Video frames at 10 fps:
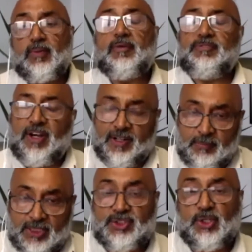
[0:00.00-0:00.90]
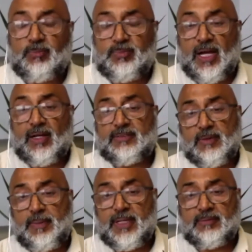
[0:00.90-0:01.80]
Very much so. Yeah.
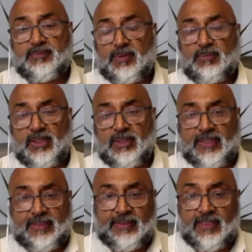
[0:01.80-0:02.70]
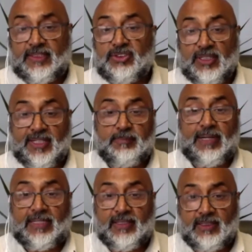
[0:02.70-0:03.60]
Literally by
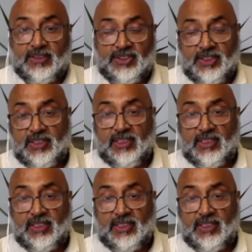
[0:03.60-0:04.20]
years and years,